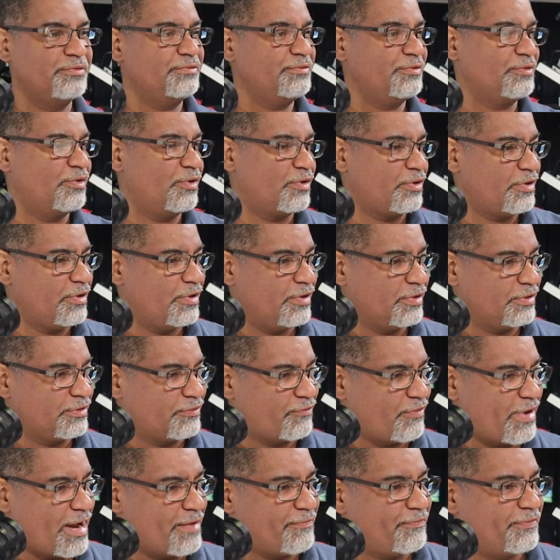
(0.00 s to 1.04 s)
Go to
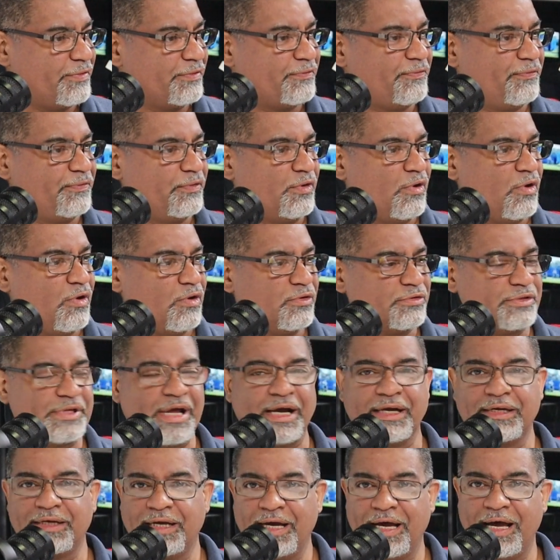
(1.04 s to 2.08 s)

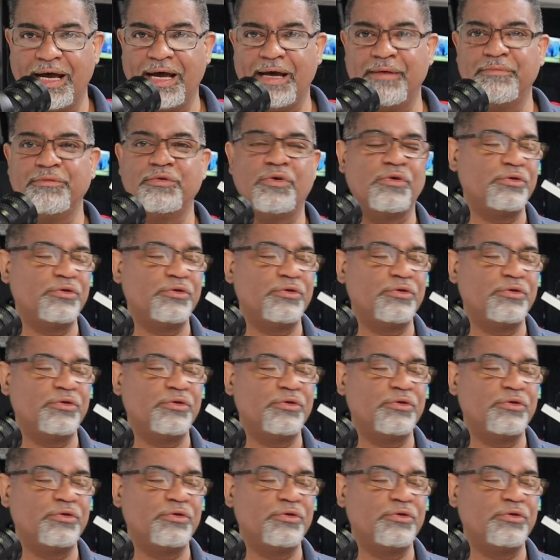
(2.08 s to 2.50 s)
graphicsflows.com.